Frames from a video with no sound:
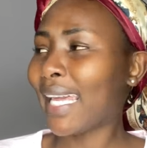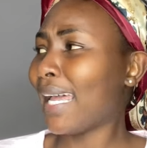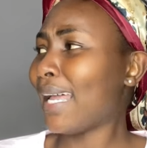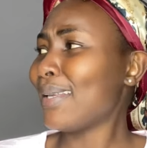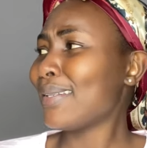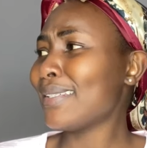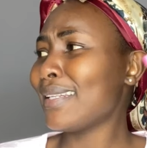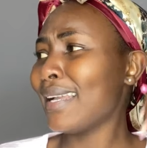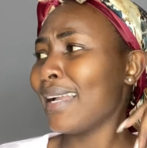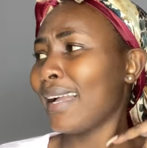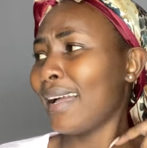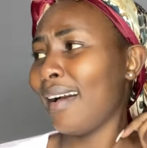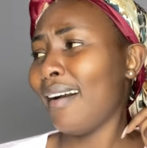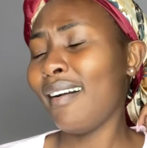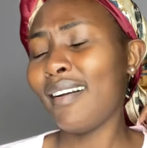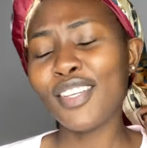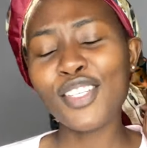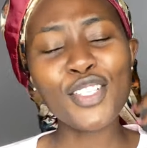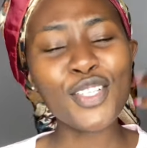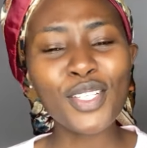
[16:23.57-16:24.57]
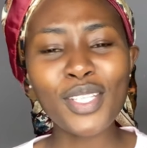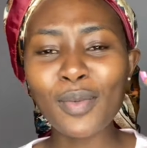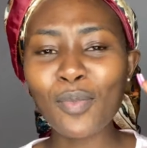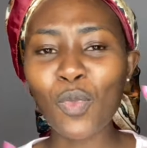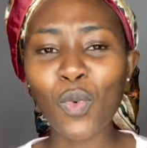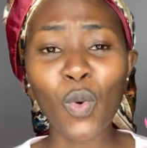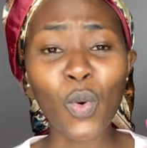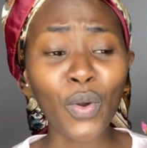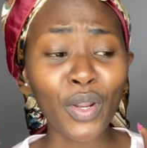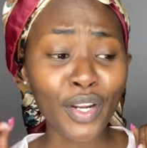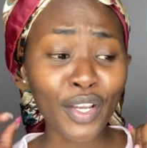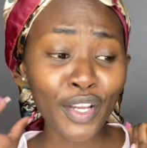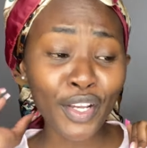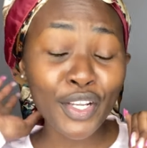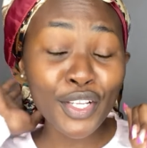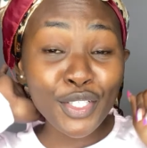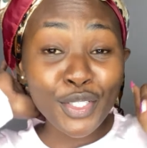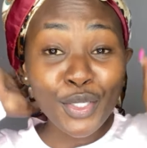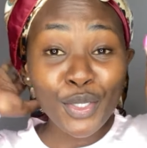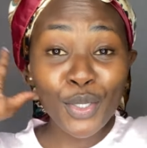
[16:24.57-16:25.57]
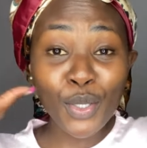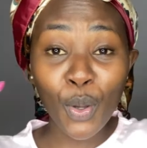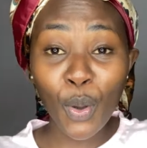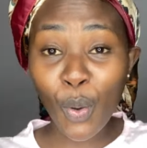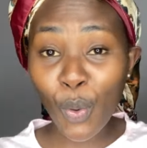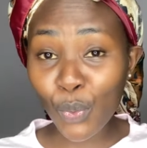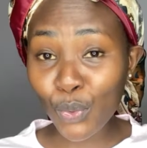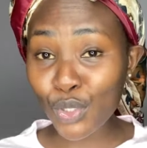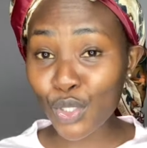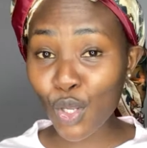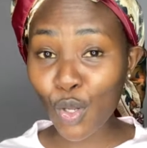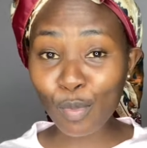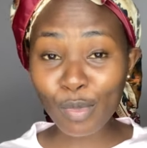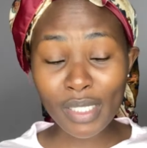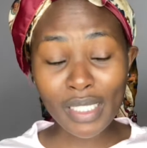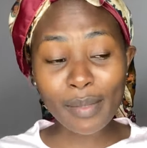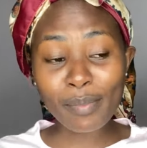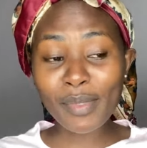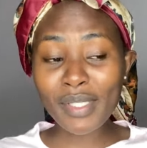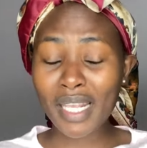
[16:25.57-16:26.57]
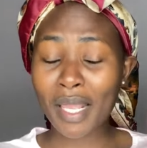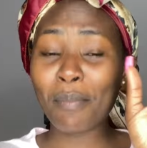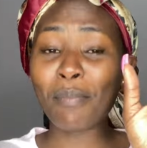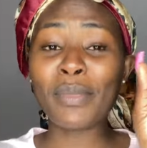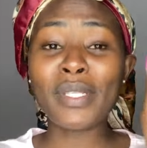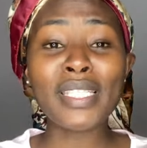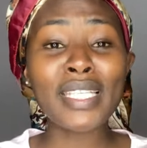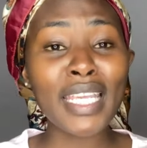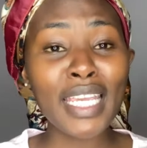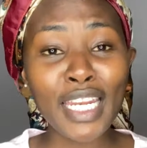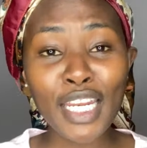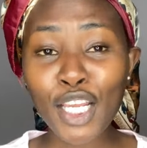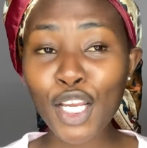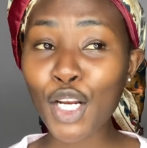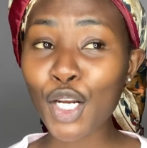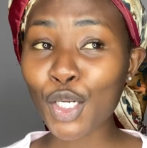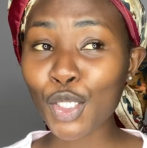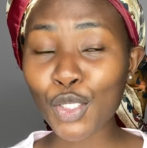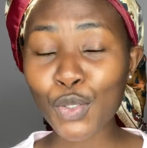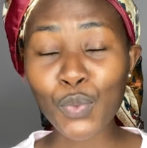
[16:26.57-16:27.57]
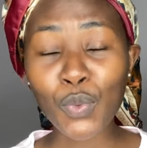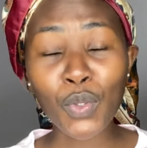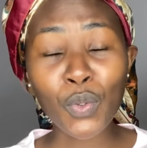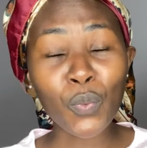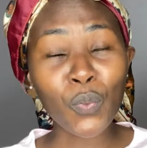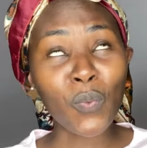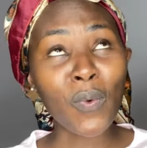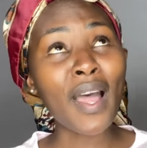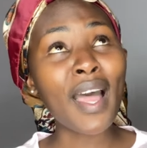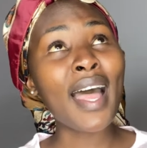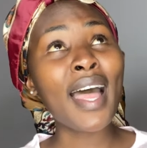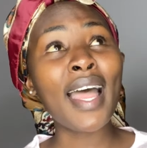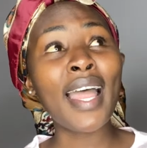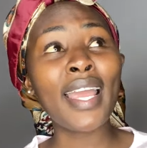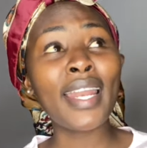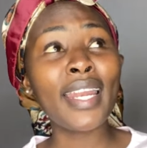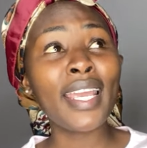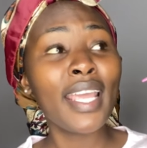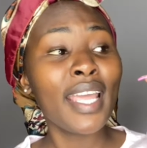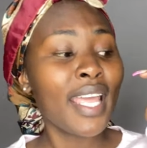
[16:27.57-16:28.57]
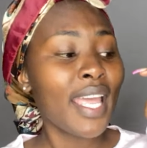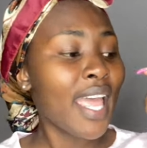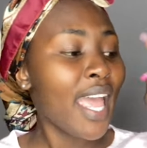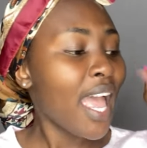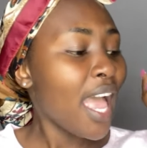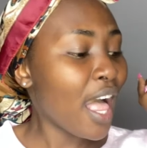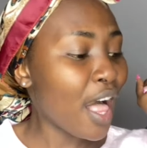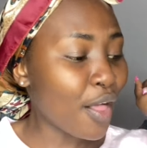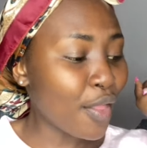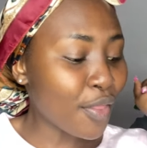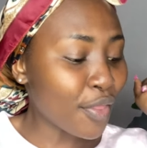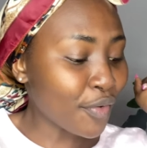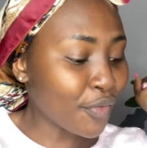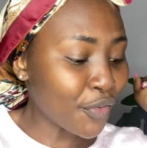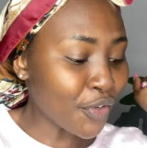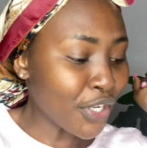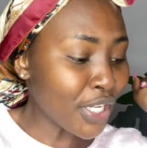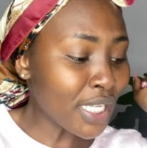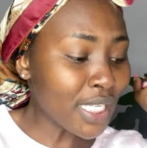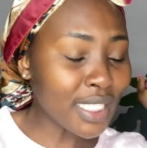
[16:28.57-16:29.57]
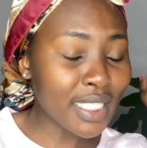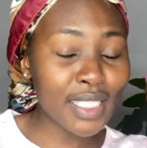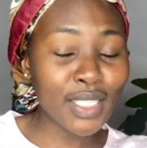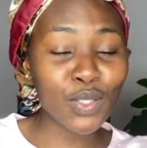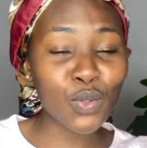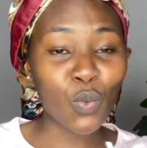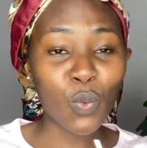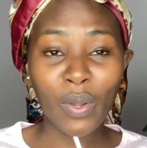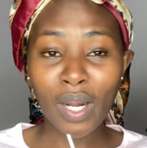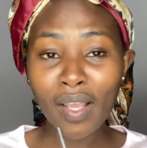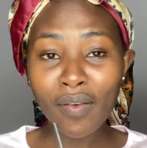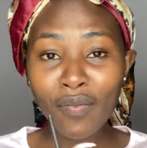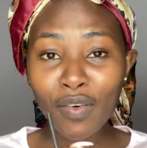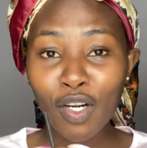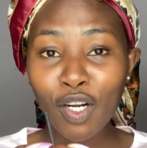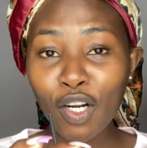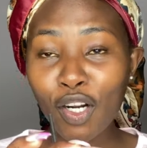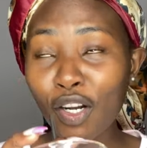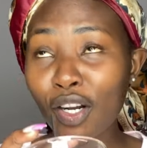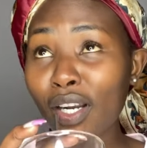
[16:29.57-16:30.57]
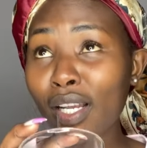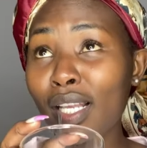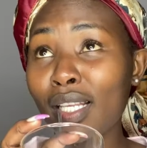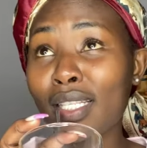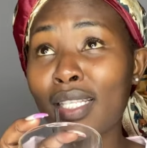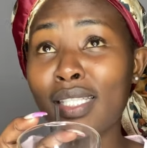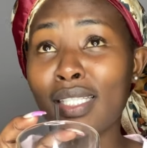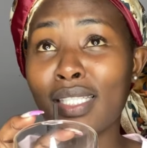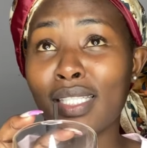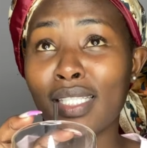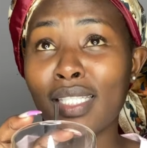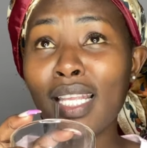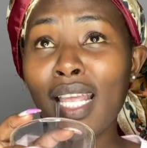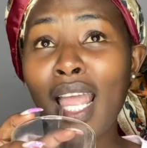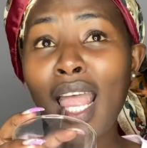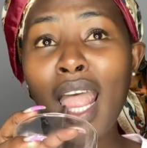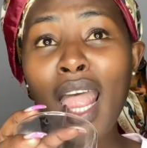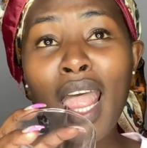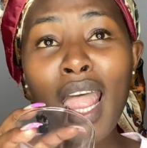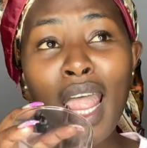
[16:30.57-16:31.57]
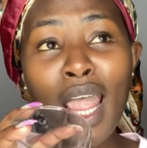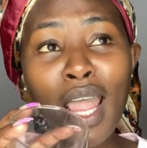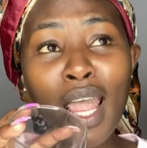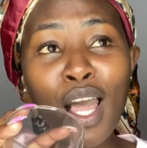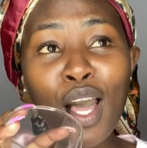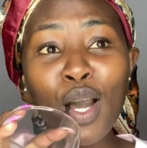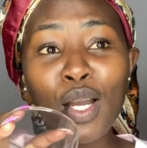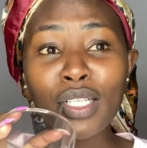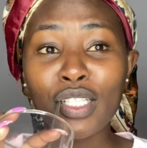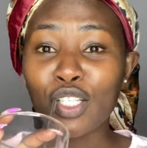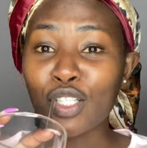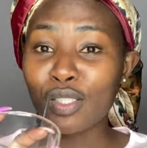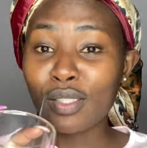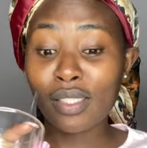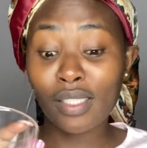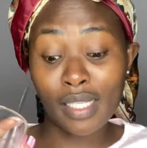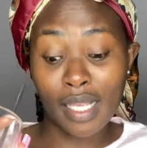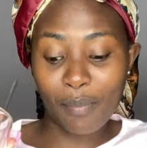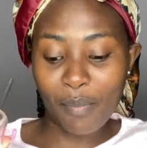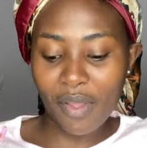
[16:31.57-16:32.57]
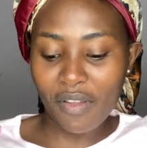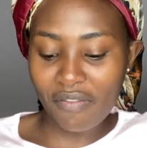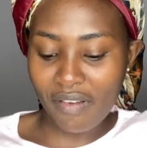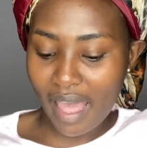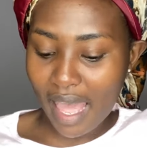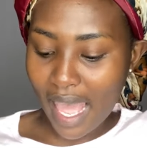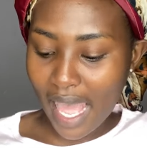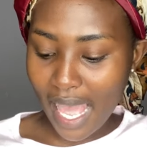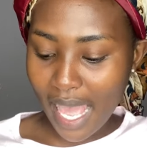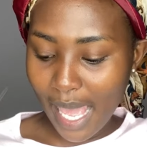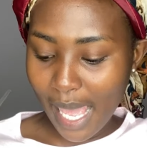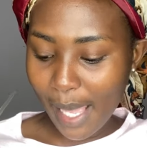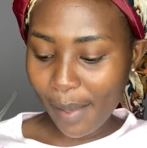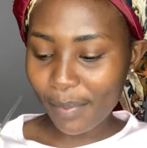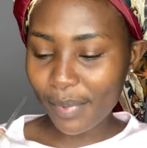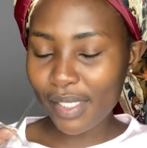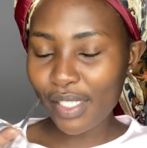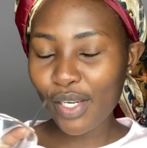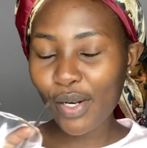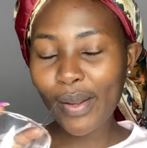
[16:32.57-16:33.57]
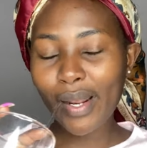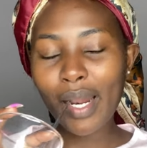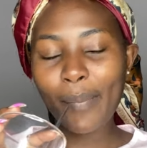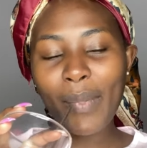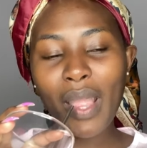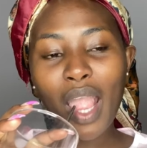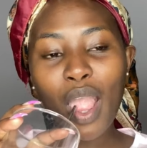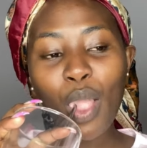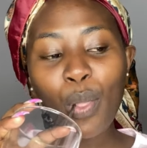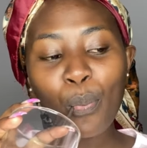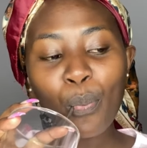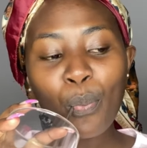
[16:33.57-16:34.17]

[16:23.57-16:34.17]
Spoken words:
I was like, oh, just some water. Because, you know, sober September, skinny girls worldwide, health freaks, whatever. Hot girl summer vibes, you know what I mean?